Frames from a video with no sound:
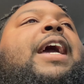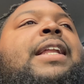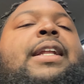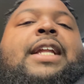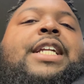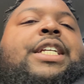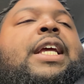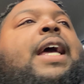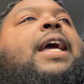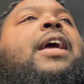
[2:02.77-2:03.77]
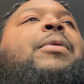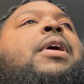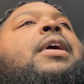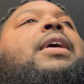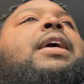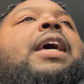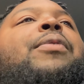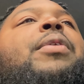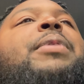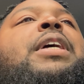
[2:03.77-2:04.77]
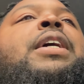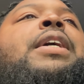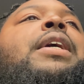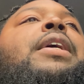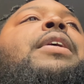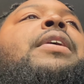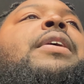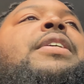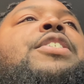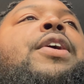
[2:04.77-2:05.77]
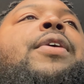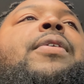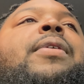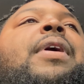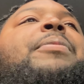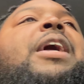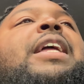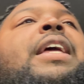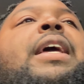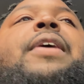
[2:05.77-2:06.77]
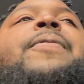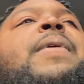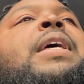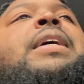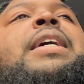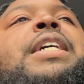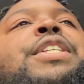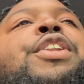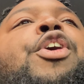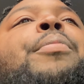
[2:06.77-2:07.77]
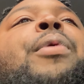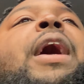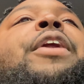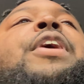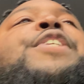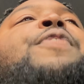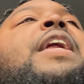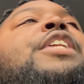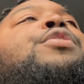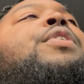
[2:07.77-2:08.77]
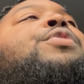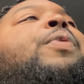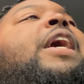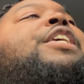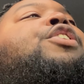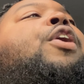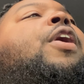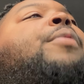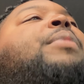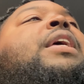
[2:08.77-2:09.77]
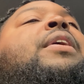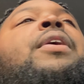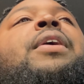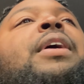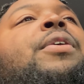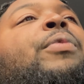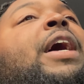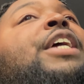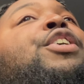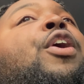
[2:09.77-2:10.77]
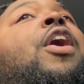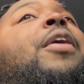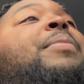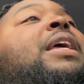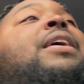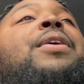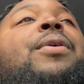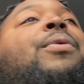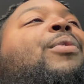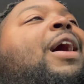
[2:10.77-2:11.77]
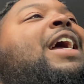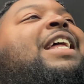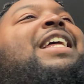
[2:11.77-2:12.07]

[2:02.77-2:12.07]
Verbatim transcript: in the legend game. It would be good. So I'm like, yeah it's a no-brainer. It's funny too, because Reg called me, Reg called me right,